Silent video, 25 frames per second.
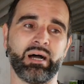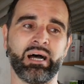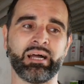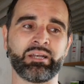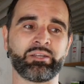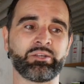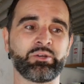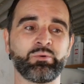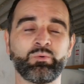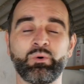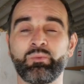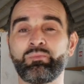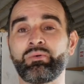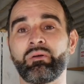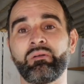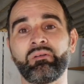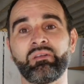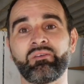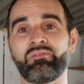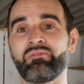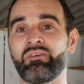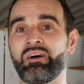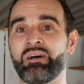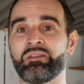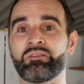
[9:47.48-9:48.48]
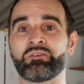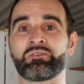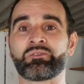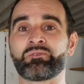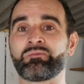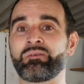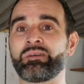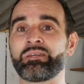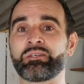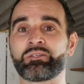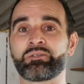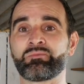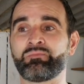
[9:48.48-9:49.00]
and you will probably find the
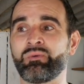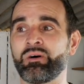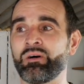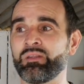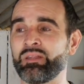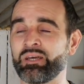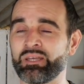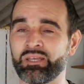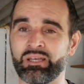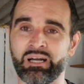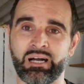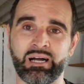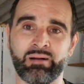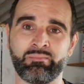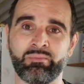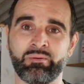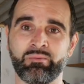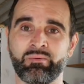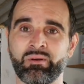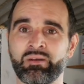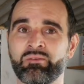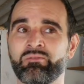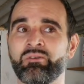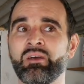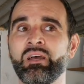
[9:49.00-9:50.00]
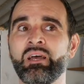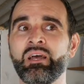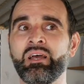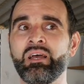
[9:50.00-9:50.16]
sweet spot that you're happy with.